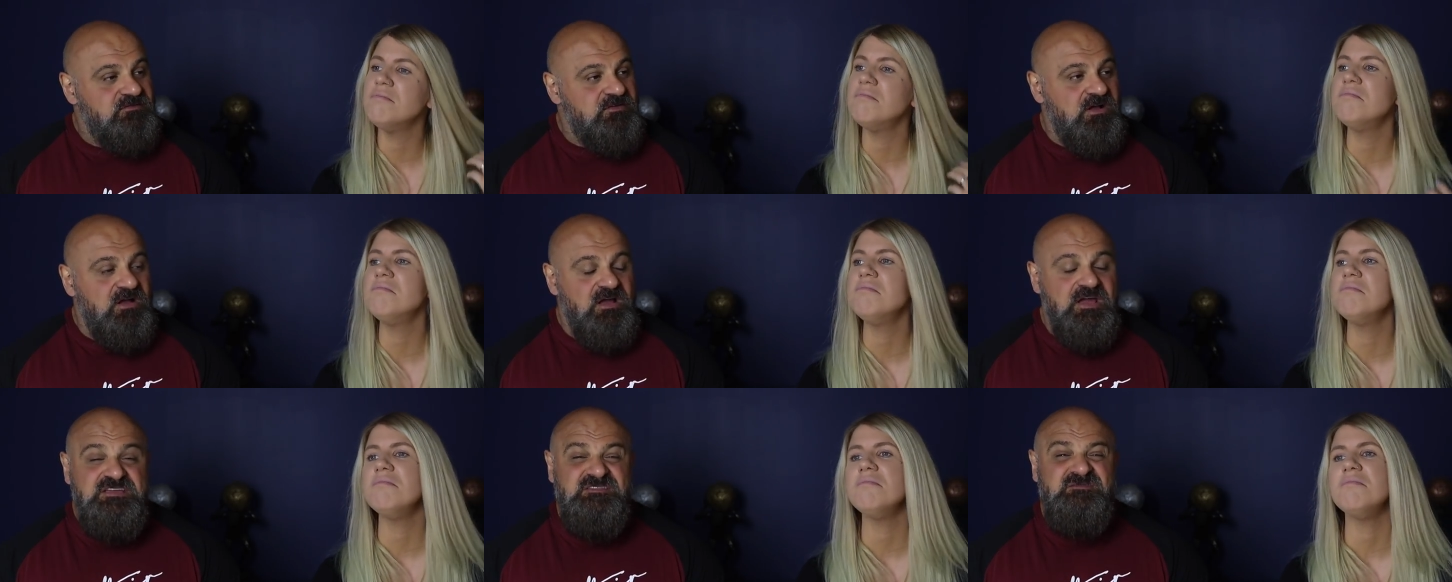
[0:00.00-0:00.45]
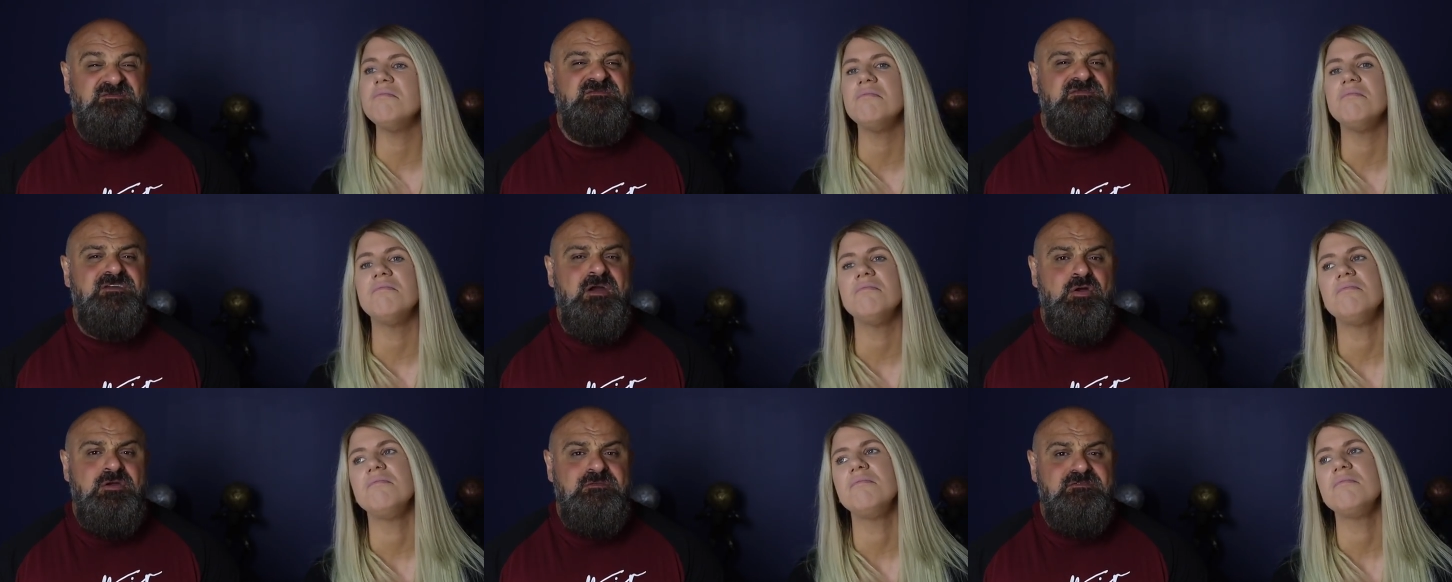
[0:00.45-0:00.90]
Speaker 1: mm. guy, hmm.
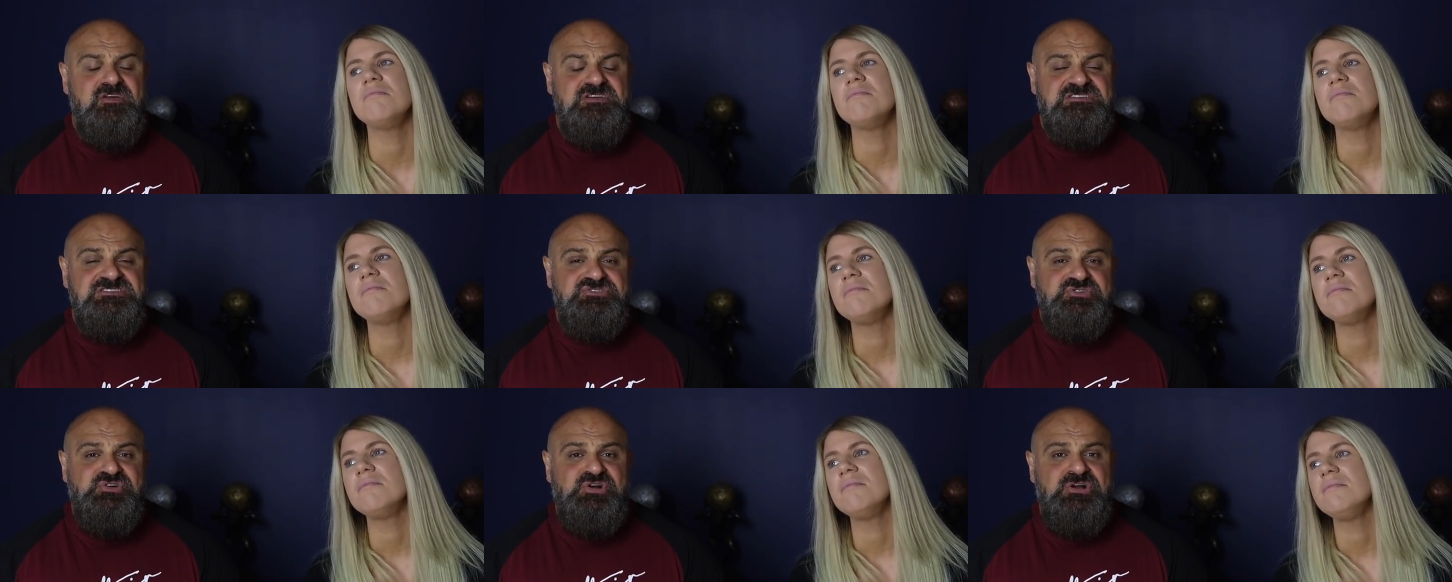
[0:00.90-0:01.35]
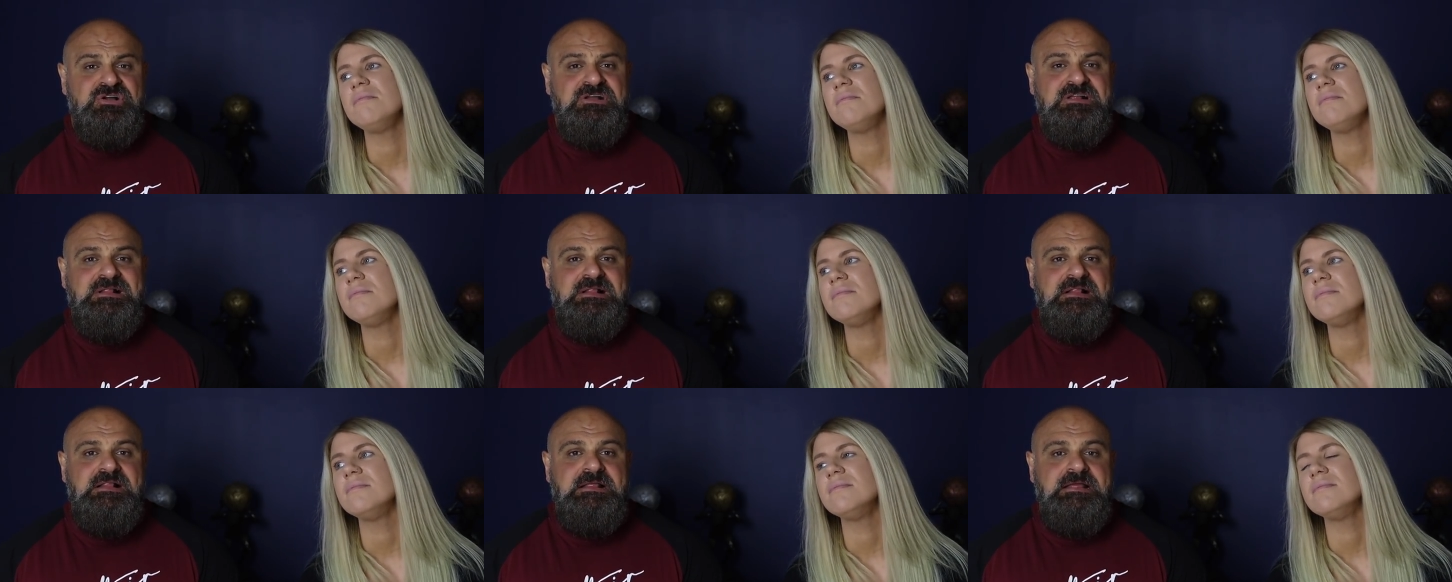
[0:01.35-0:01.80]
very very strong.
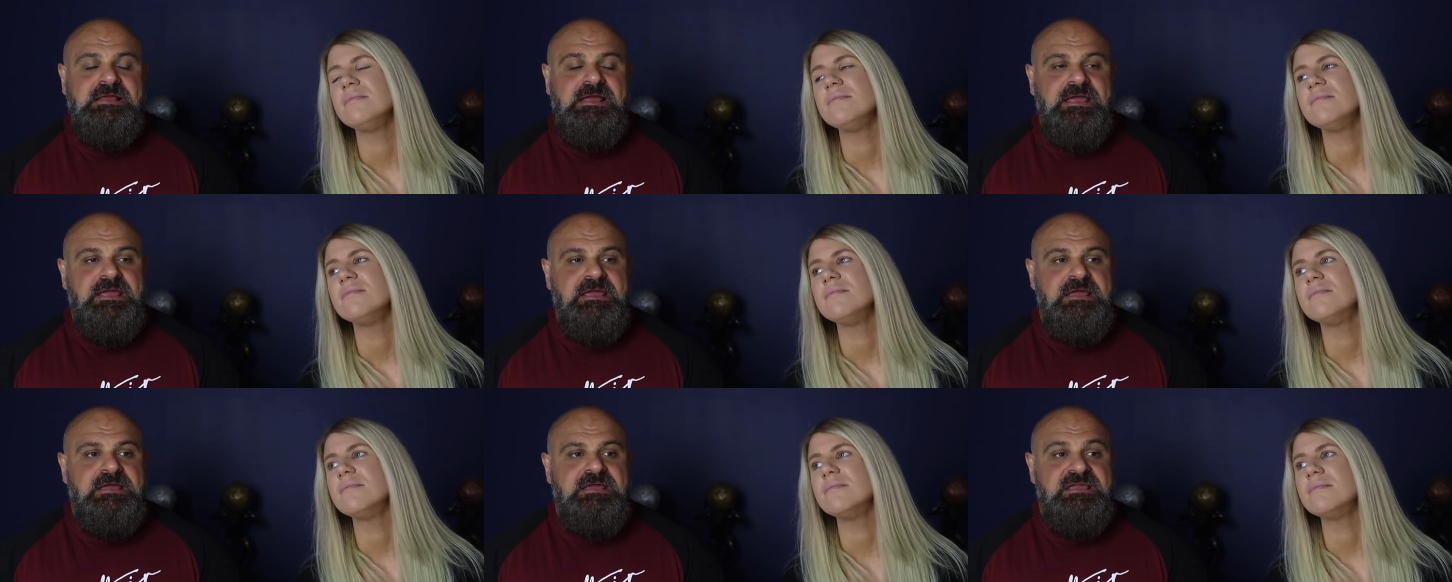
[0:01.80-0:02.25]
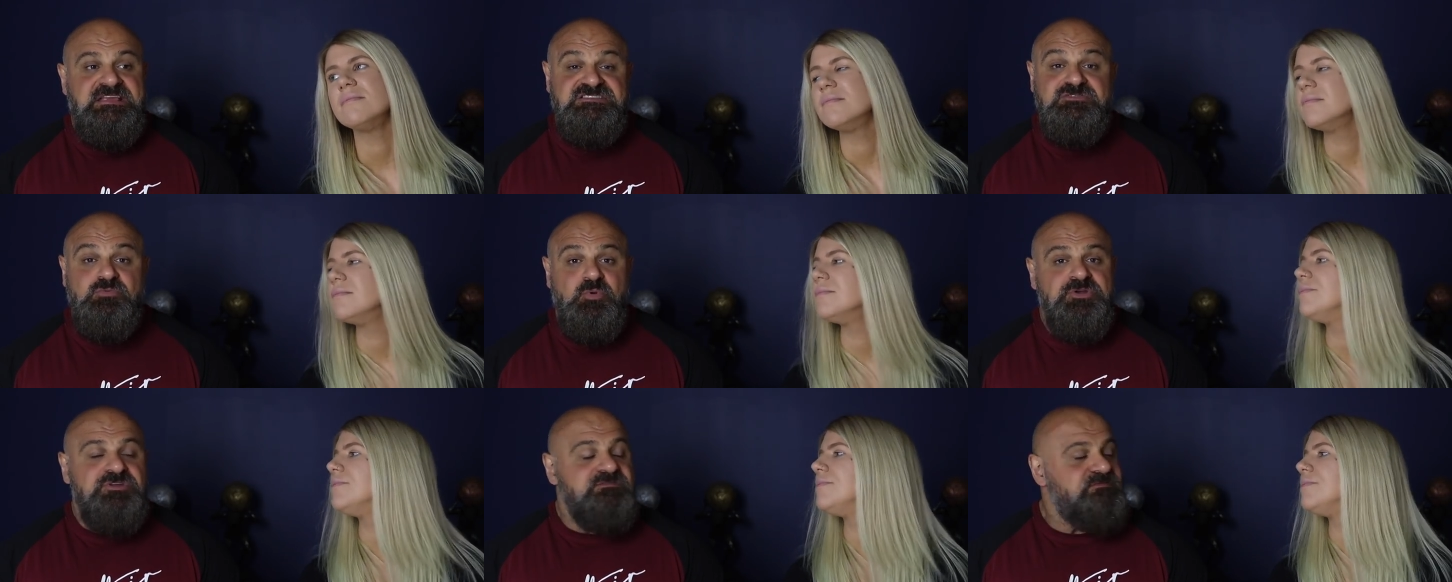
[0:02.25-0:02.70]
Uh,
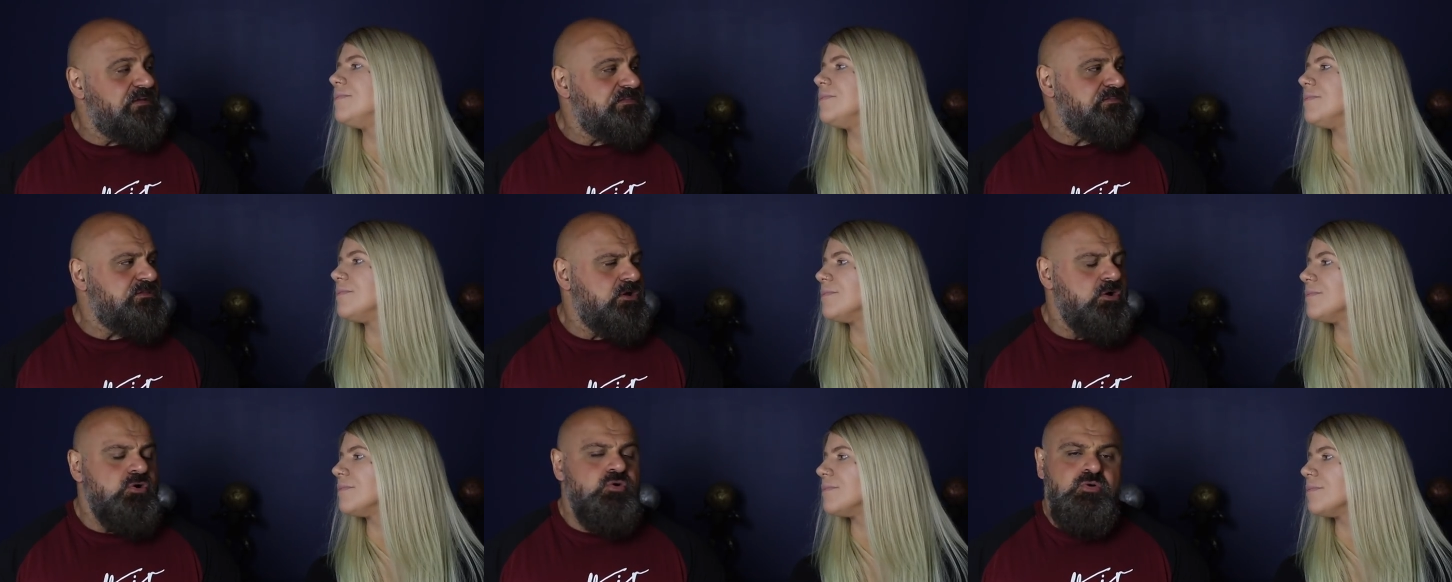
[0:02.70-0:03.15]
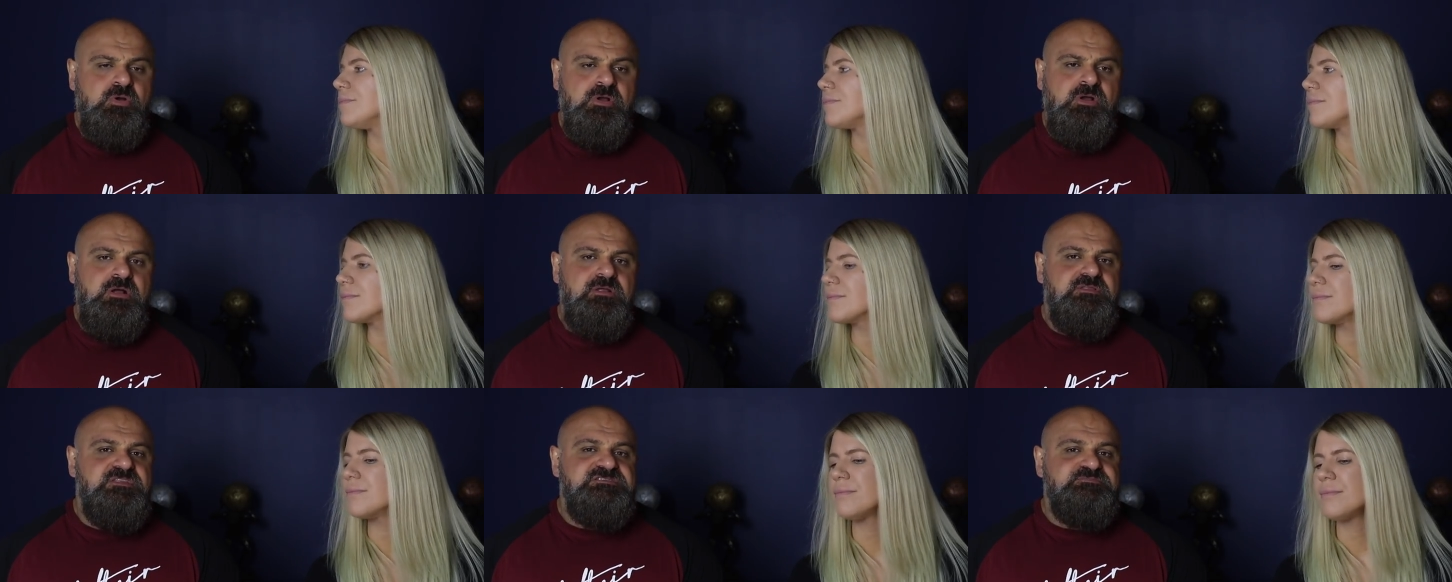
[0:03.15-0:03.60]
it's the one event though
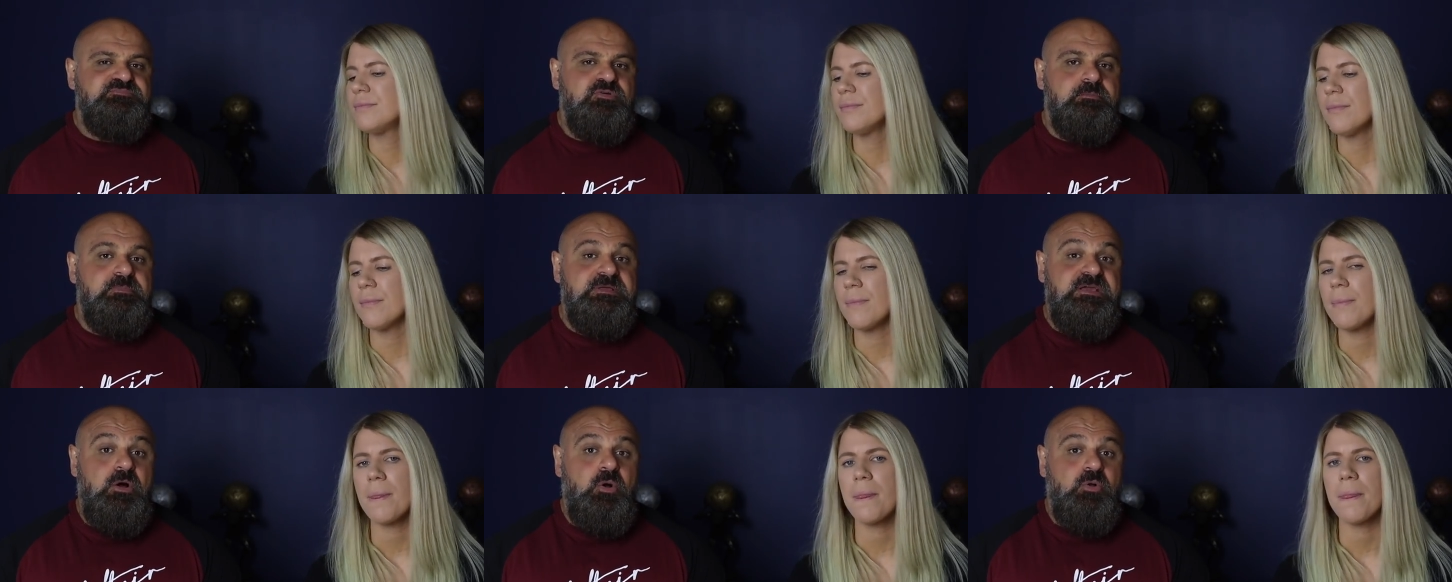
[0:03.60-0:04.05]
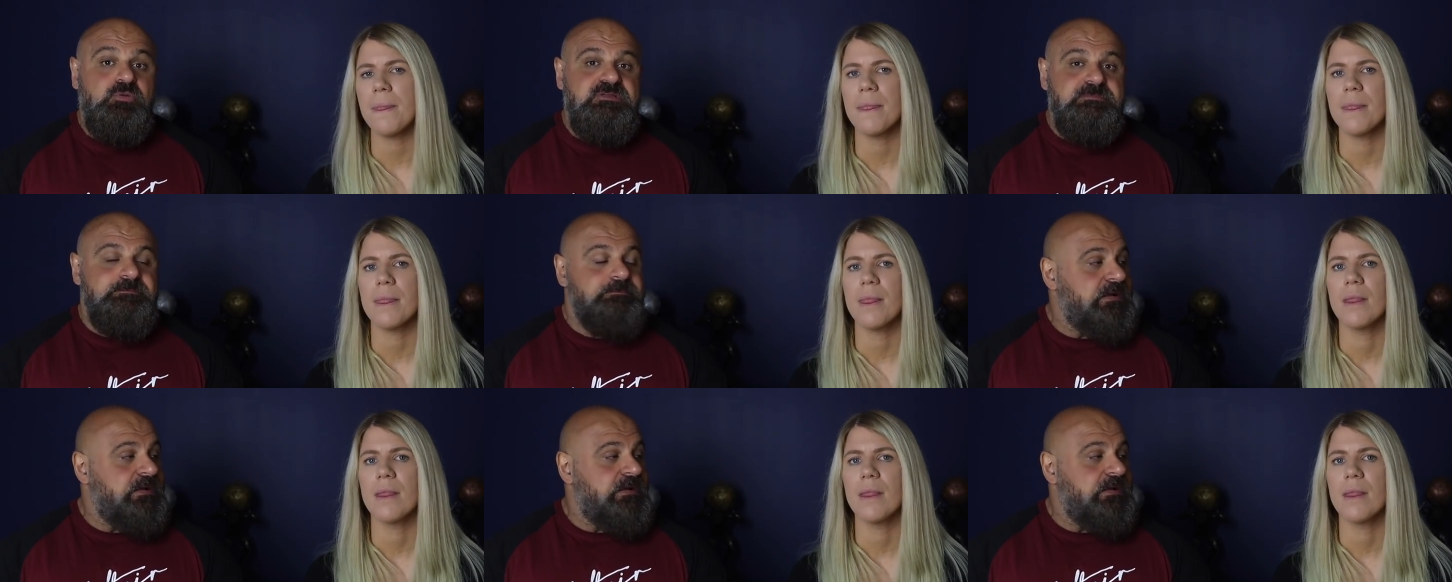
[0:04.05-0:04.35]
that's probably holding